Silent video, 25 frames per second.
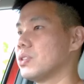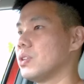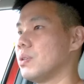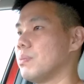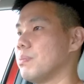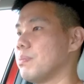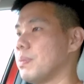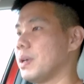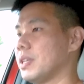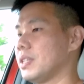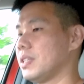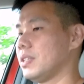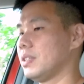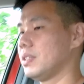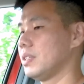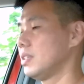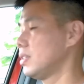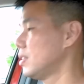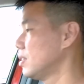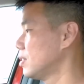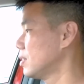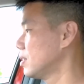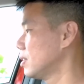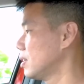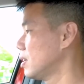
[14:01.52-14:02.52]

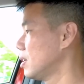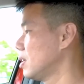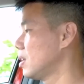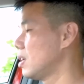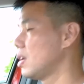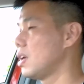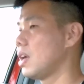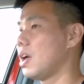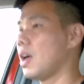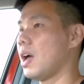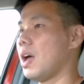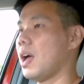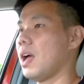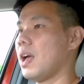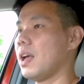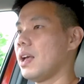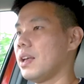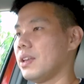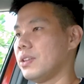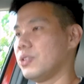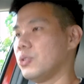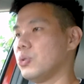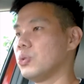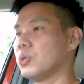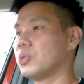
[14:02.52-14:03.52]
competitors,
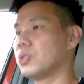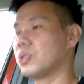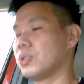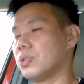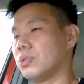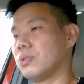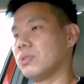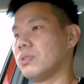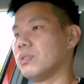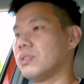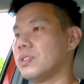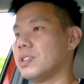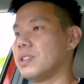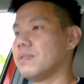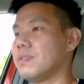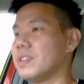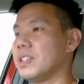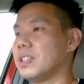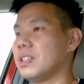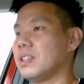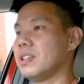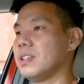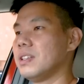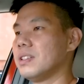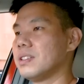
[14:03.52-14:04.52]
use
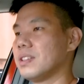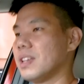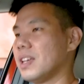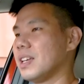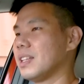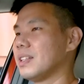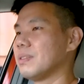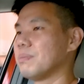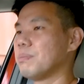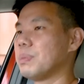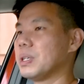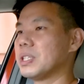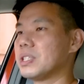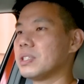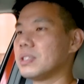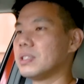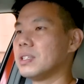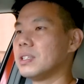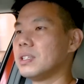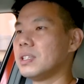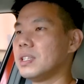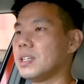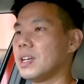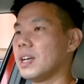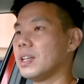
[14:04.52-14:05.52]
CVTs, and
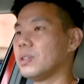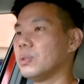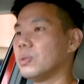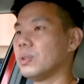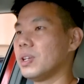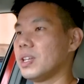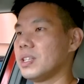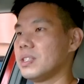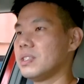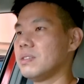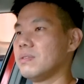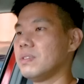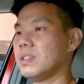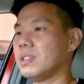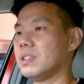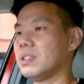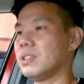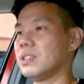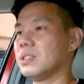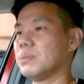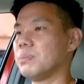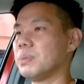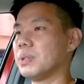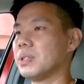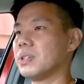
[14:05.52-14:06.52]
personally I don't like
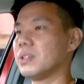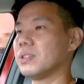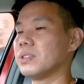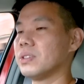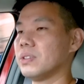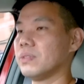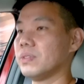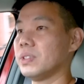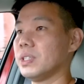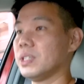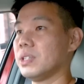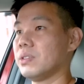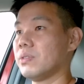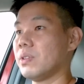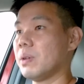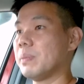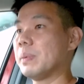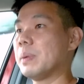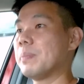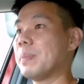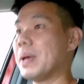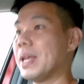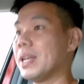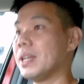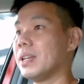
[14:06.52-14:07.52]
CVTs because of the
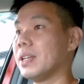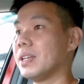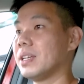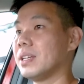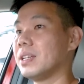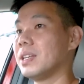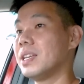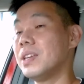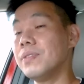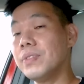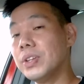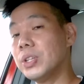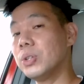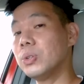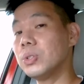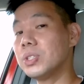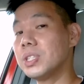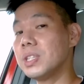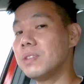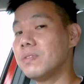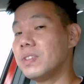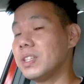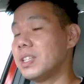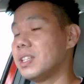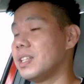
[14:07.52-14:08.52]
rubber banding, even though
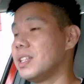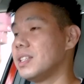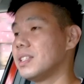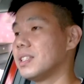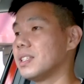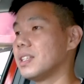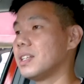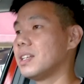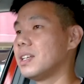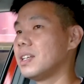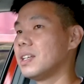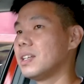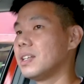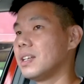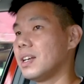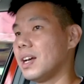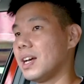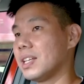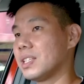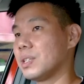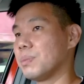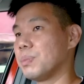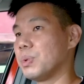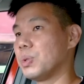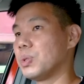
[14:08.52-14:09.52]
CVTs
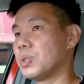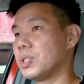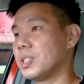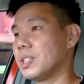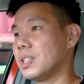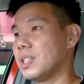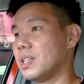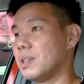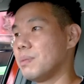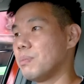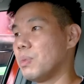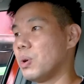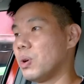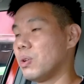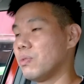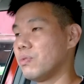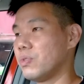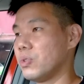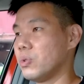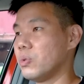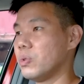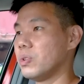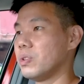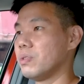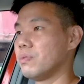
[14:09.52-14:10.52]
are supposedly more
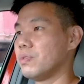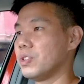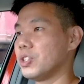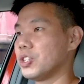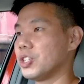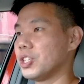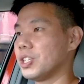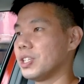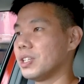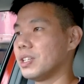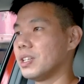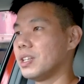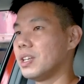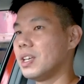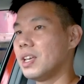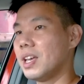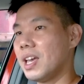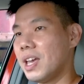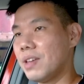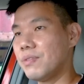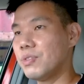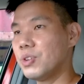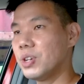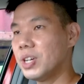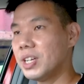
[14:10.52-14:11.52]
fuel efficient.
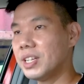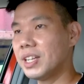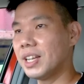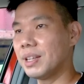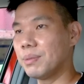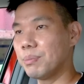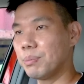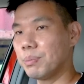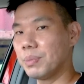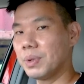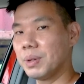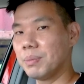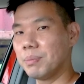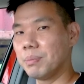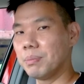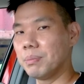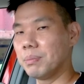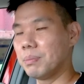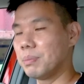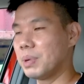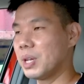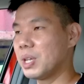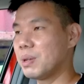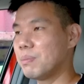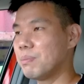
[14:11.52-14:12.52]
And if you heard that
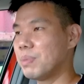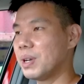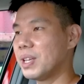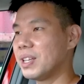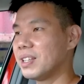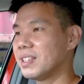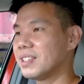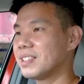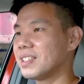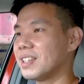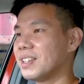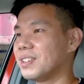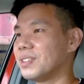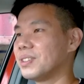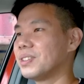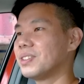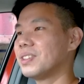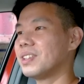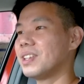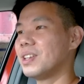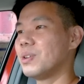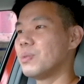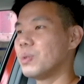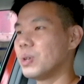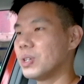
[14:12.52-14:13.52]
bling bling sound,
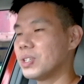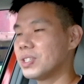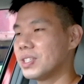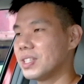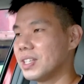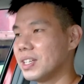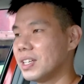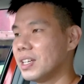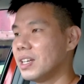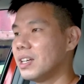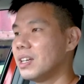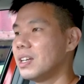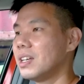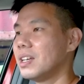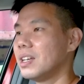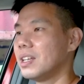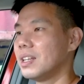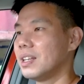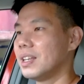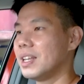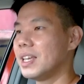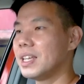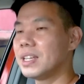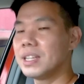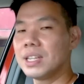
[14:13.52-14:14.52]
it was the
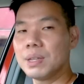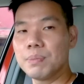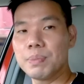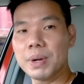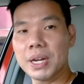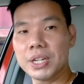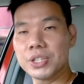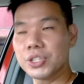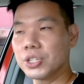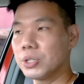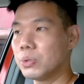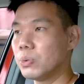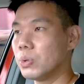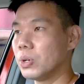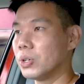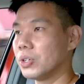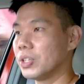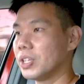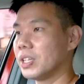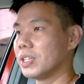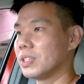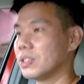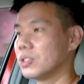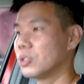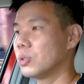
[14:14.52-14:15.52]
lane departure
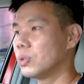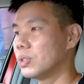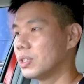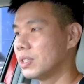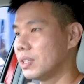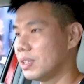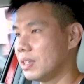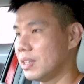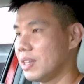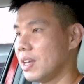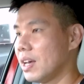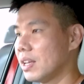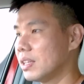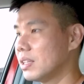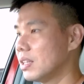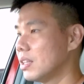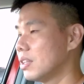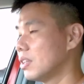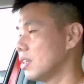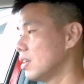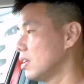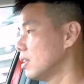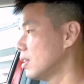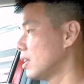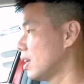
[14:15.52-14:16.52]
warning. So the other
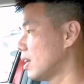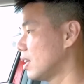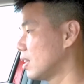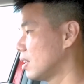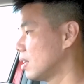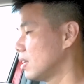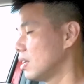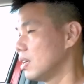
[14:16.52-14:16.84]
thing that